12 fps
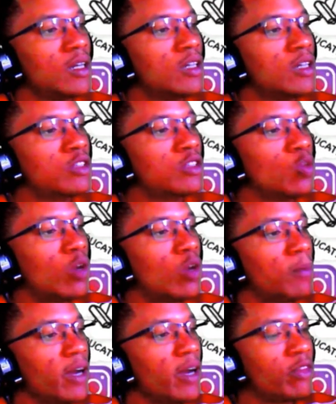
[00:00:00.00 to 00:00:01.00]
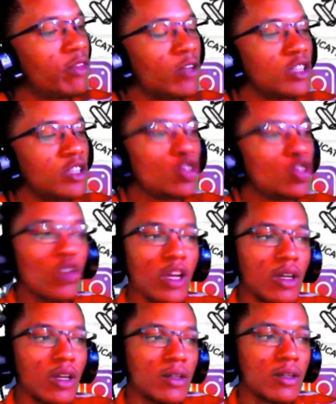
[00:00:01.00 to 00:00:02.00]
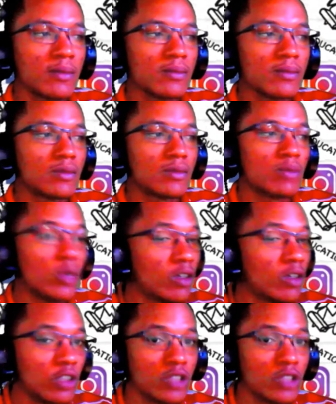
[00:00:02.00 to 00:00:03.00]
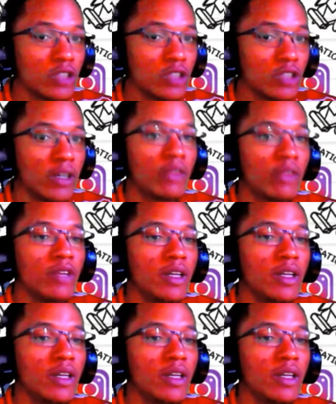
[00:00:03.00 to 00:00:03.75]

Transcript: So 1 by 3 is 3. So we're not going to do 3,